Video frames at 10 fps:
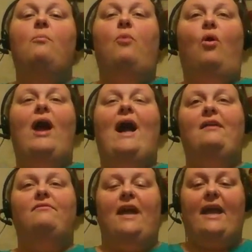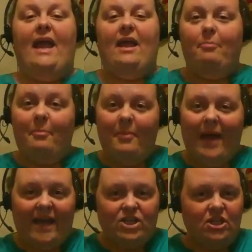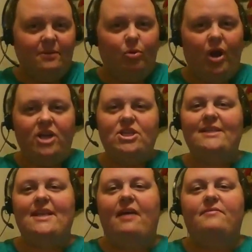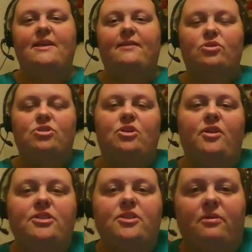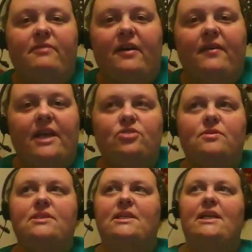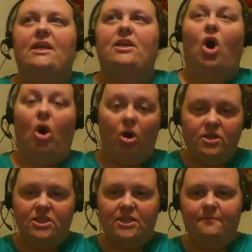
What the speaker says: more out of like a passion project. I have several students who are very interested in art.